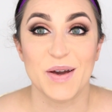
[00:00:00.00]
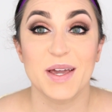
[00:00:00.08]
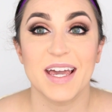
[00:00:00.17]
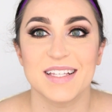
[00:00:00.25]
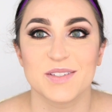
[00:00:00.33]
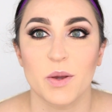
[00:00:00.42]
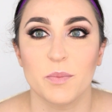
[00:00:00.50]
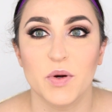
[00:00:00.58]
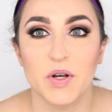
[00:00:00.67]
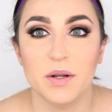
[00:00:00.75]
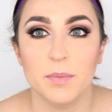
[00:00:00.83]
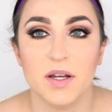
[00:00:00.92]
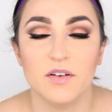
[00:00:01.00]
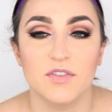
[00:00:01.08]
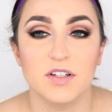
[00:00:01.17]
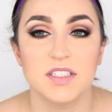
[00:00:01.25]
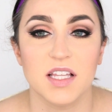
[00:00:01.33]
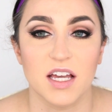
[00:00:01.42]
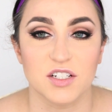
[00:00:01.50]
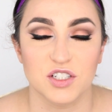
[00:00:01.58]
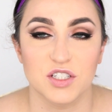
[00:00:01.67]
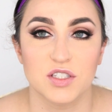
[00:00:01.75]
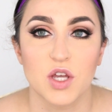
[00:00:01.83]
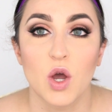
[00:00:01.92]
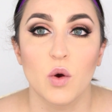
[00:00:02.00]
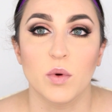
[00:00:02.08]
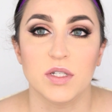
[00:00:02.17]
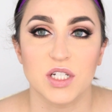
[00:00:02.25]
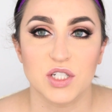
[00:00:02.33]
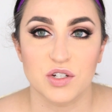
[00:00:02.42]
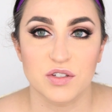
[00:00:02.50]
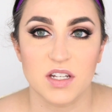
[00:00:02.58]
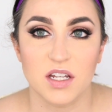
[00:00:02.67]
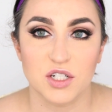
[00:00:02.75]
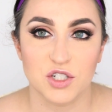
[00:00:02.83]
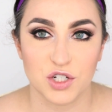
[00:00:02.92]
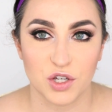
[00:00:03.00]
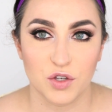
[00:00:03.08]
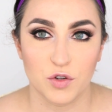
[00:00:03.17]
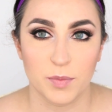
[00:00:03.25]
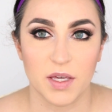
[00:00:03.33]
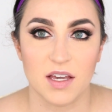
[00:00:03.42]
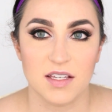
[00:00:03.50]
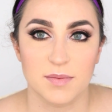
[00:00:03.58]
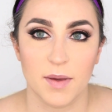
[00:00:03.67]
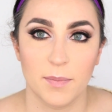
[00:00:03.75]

Okay, so I put on a pair of false lashes, which I chose not to show you because